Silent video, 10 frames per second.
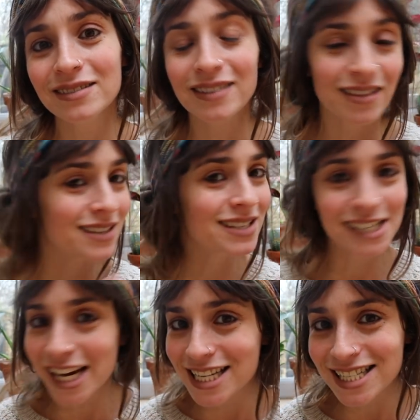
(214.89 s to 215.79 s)
nothing's
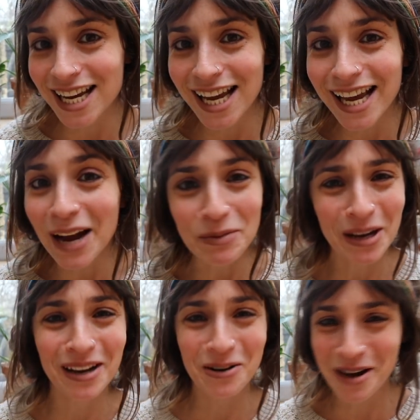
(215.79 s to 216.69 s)
changing, I'm
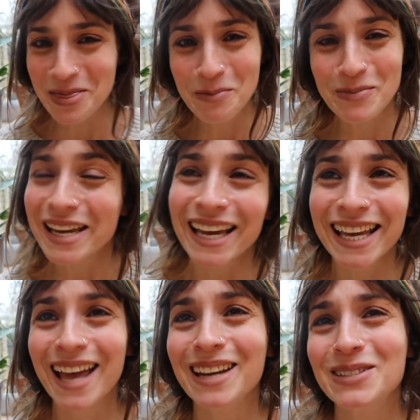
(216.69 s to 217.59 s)
gonna quit the meat
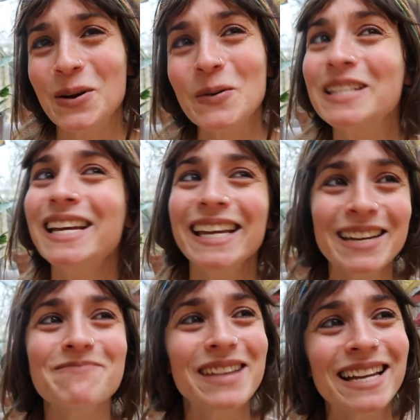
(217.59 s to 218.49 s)
again, I don't wanna
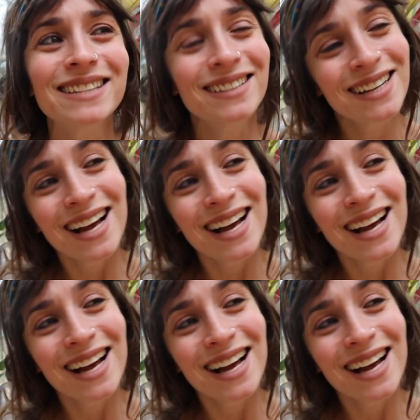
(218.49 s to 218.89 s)
eat meat.